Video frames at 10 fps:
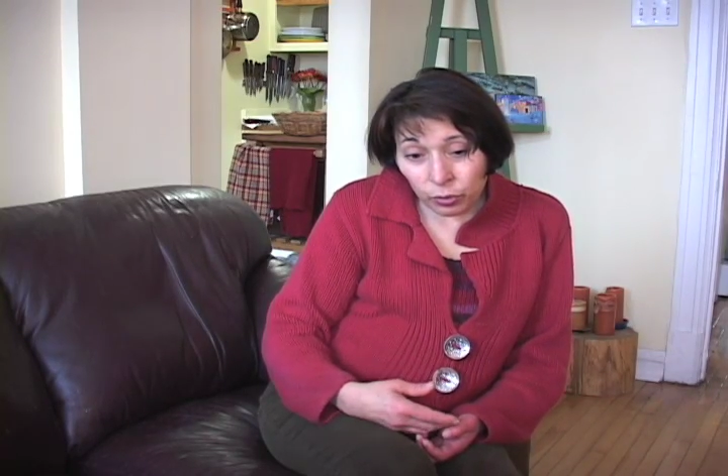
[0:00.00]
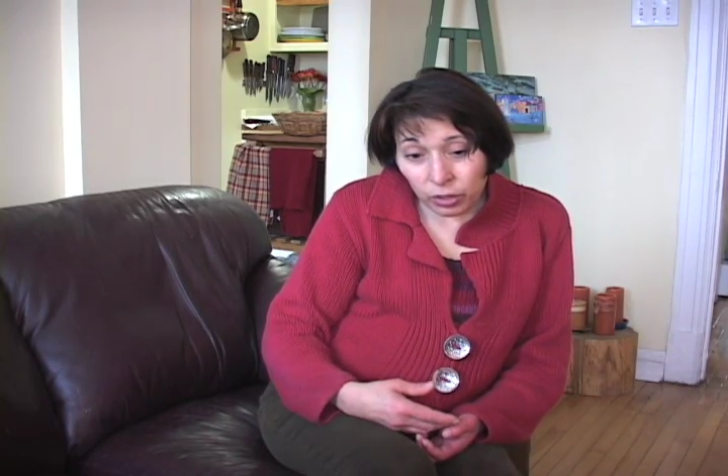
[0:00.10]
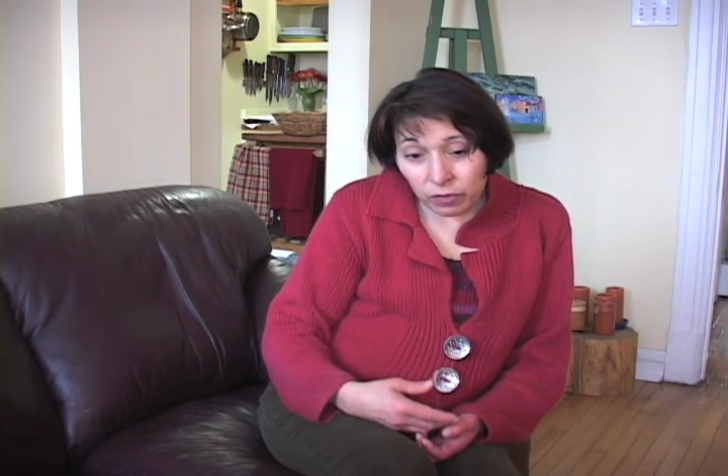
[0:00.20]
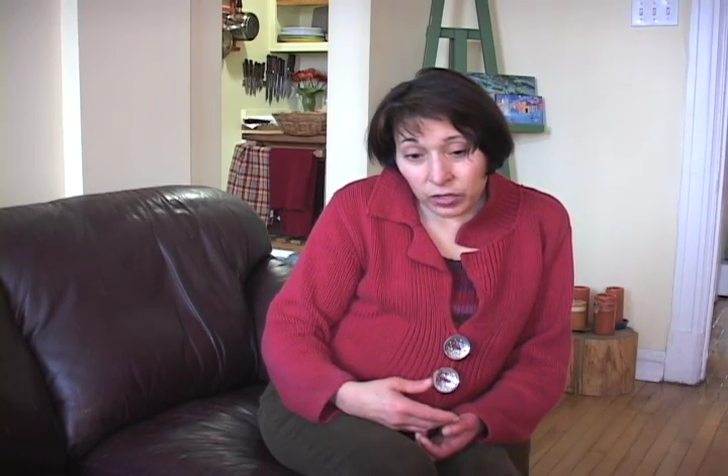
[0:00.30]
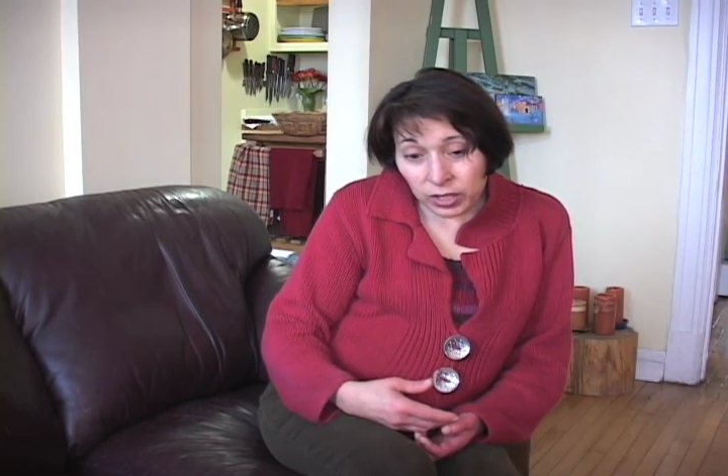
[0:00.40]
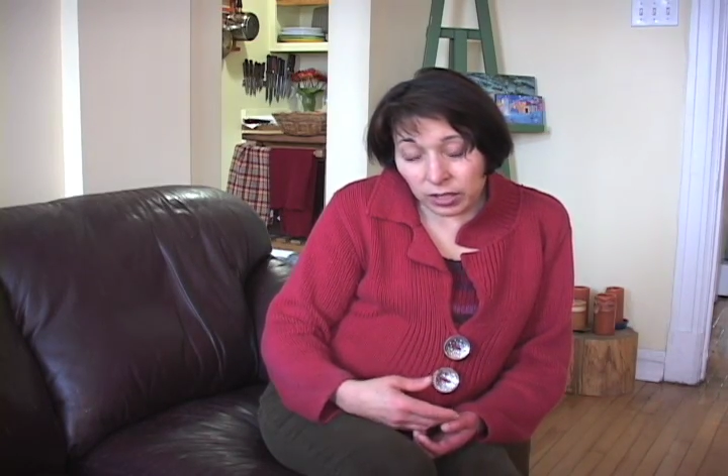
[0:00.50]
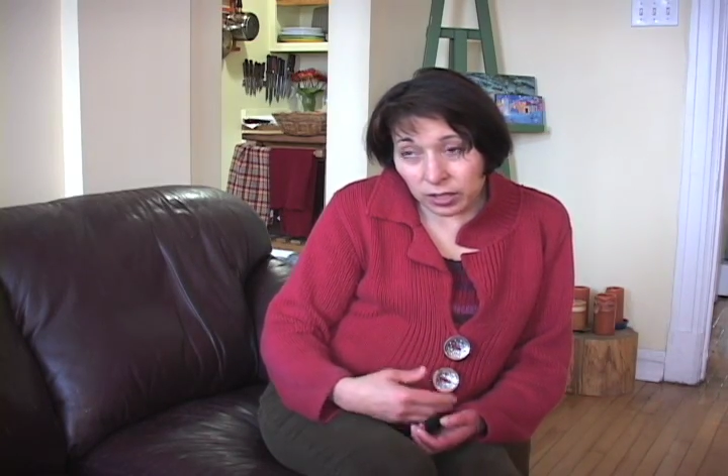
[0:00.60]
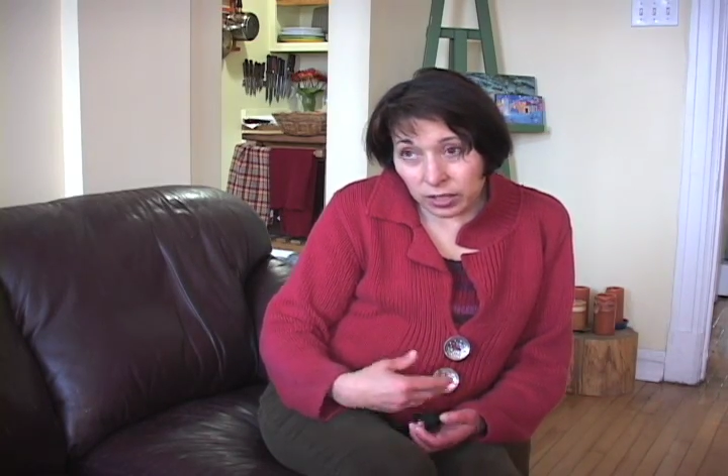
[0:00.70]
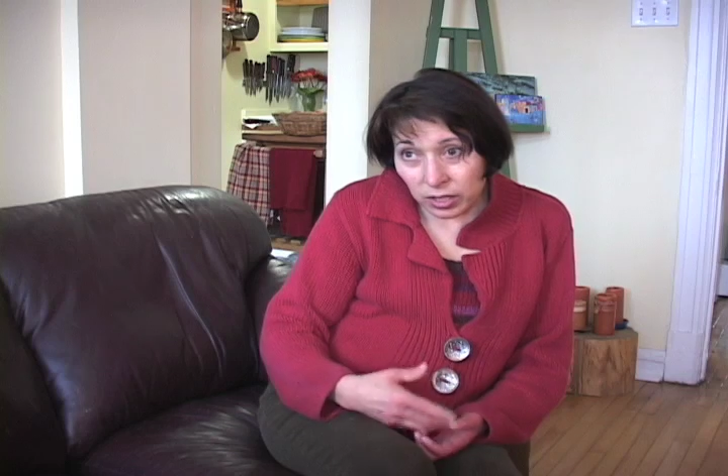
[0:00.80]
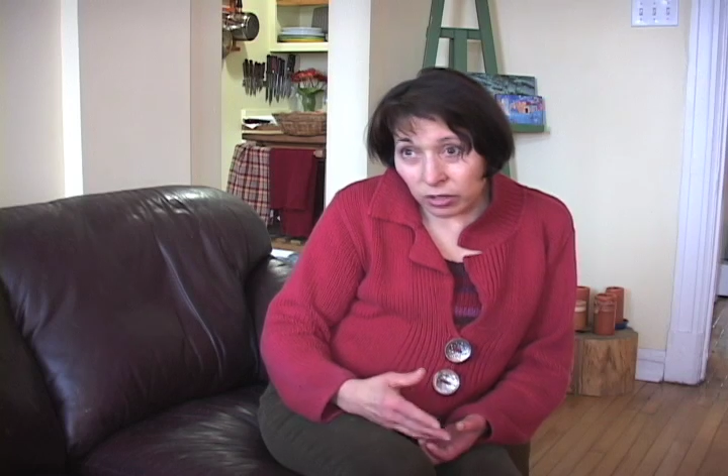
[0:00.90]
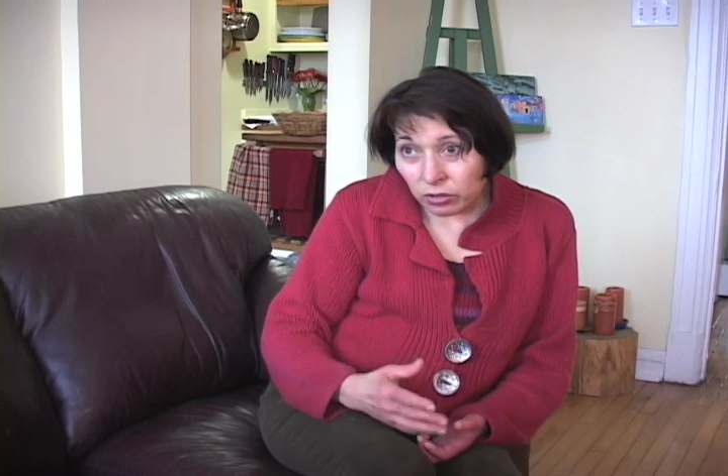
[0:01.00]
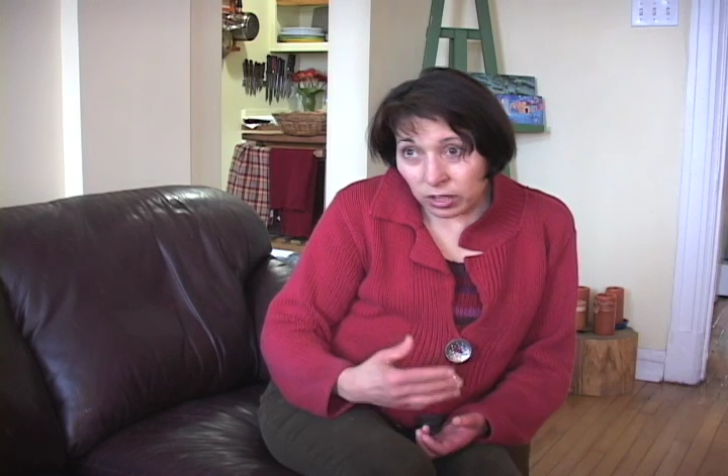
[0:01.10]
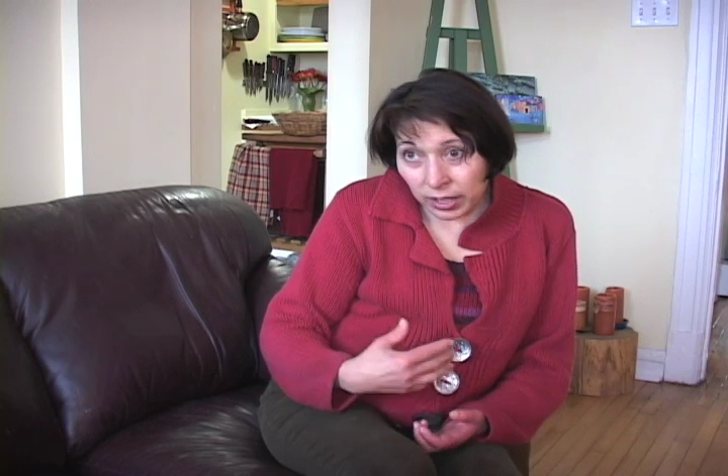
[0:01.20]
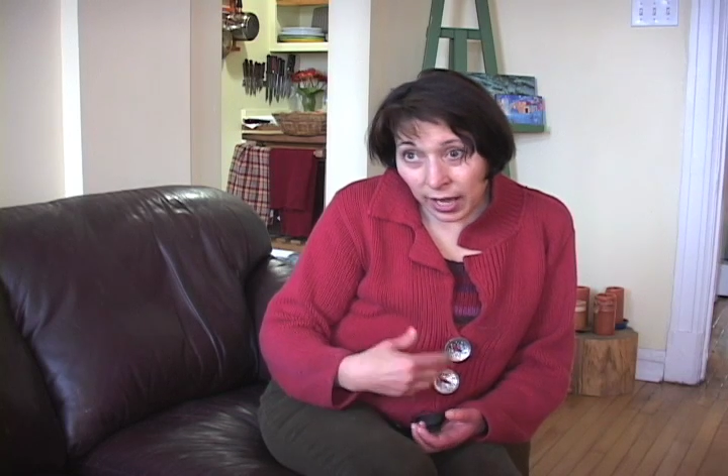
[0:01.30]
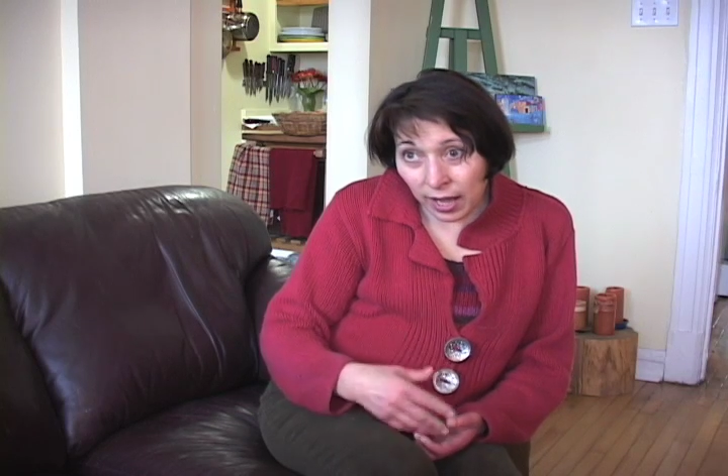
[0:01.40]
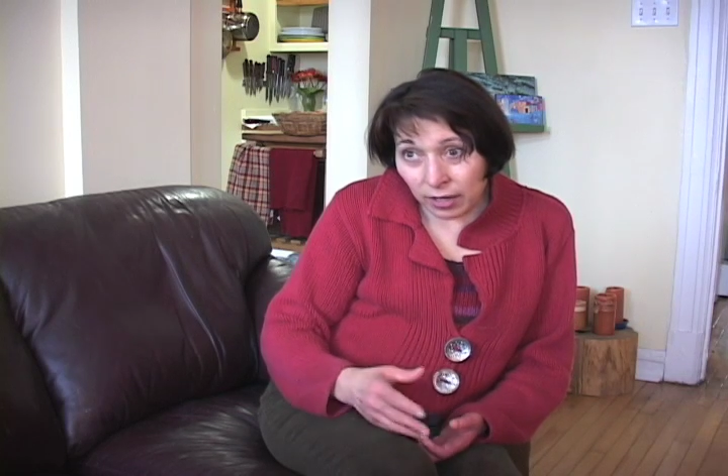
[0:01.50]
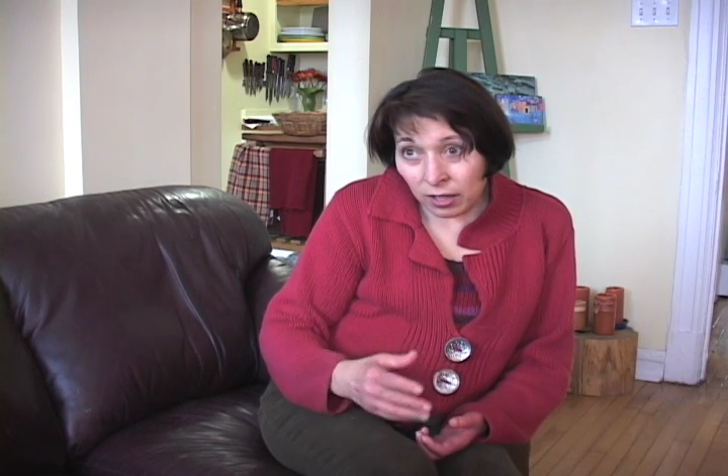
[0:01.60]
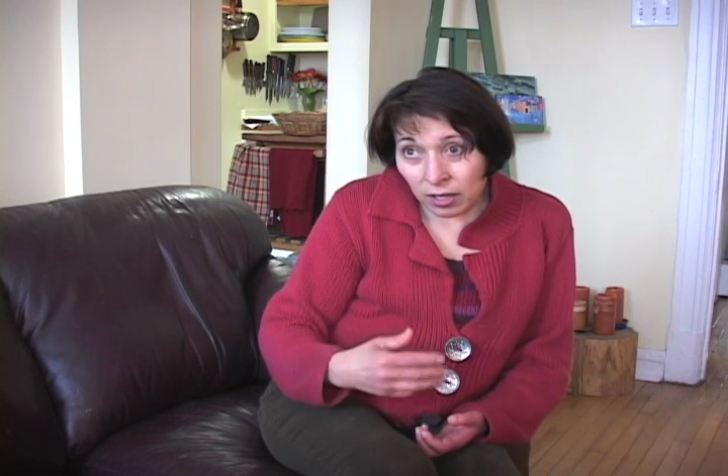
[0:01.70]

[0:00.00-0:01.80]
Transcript: would have just continued to get